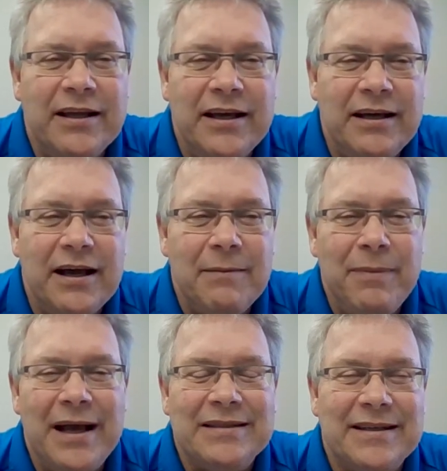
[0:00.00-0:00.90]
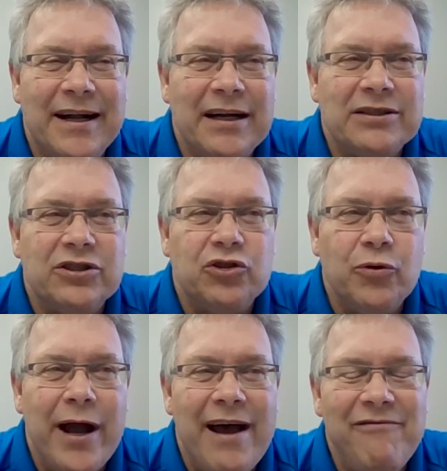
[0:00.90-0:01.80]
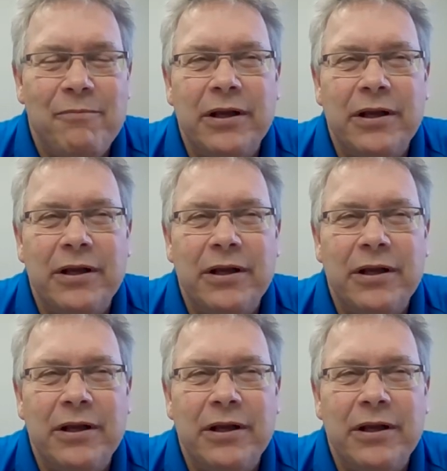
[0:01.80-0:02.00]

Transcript: they uh, pass it on as a giraffe.